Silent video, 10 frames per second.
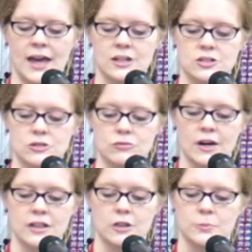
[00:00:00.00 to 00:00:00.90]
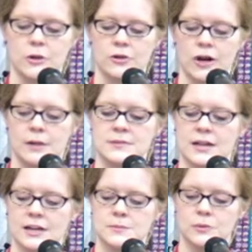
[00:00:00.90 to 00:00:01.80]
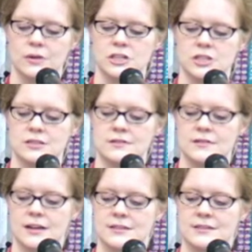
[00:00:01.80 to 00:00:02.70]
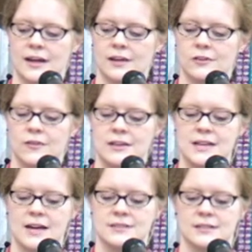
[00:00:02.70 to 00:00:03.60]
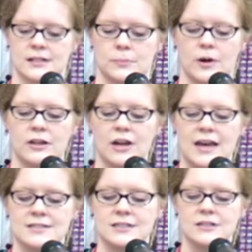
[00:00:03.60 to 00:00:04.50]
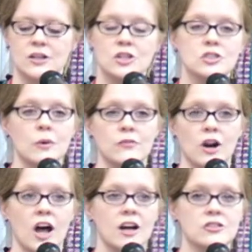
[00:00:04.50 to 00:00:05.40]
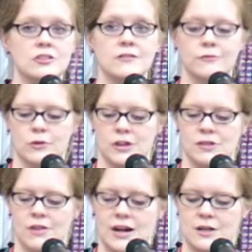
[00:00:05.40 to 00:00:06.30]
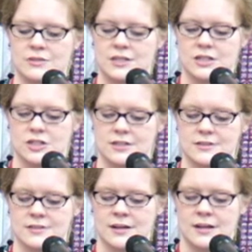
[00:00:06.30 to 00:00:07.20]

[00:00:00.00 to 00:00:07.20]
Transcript: and two radio programs, Explorations and Science Fantastic, broadcasting to over 140 radio stations.